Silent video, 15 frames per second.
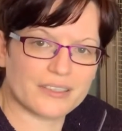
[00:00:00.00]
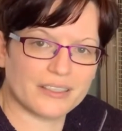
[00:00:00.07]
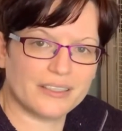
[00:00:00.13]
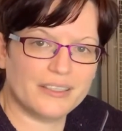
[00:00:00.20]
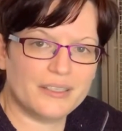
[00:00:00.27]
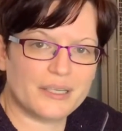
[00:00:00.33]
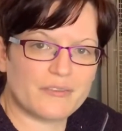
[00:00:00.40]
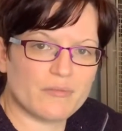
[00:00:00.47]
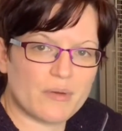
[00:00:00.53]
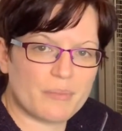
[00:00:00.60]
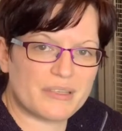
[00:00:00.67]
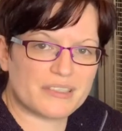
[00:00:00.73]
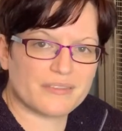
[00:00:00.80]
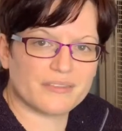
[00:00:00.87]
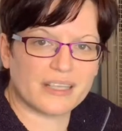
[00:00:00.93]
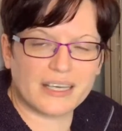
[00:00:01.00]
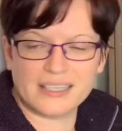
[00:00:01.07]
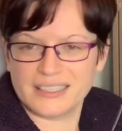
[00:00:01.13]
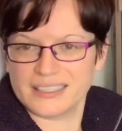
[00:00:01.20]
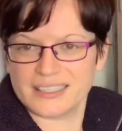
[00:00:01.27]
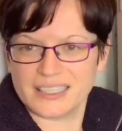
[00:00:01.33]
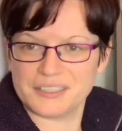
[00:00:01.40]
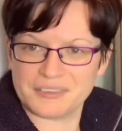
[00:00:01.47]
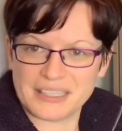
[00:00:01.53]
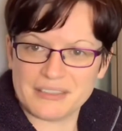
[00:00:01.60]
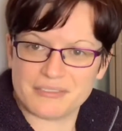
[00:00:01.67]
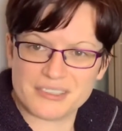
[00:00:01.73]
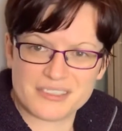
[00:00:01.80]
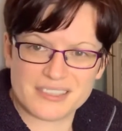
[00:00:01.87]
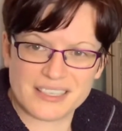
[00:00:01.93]
and you give them a bit of that and it kind of
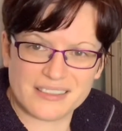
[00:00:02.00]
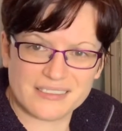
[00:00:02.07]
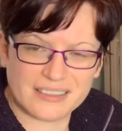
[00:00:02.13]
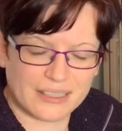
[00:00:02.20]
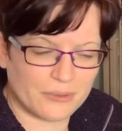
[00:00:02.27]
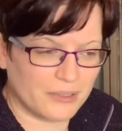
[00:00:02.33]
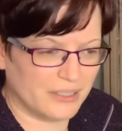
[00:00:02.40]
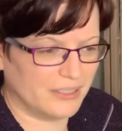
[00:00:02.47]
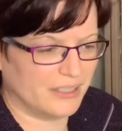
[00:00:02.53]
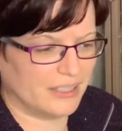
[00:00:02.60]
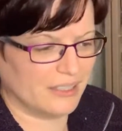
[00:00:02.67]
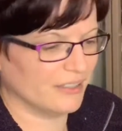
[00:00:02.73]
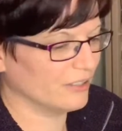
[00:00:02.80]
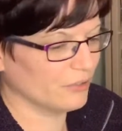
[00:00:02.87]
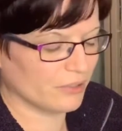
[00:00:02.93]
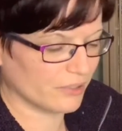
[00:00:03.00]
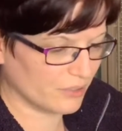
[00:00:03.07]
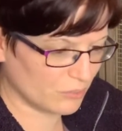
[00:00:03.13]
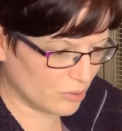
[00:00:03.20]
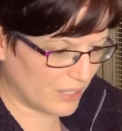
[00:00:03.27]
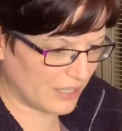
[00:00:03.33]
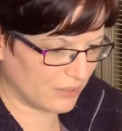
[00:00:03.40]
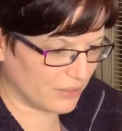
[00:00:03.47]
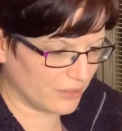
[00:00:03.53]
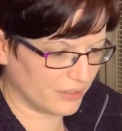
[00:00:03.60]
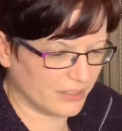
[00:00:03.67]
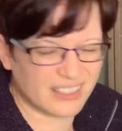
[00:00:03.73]
evens things out, and then they look a lot more healthy.